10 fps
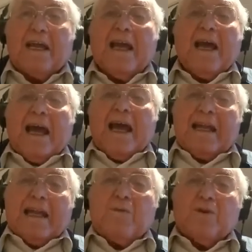and he
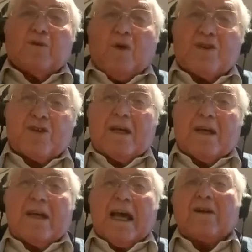would wash I
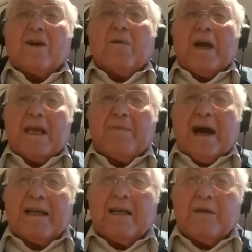don't know where he
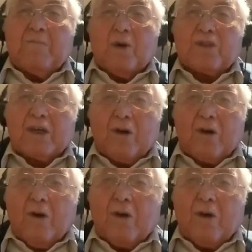bought the corks,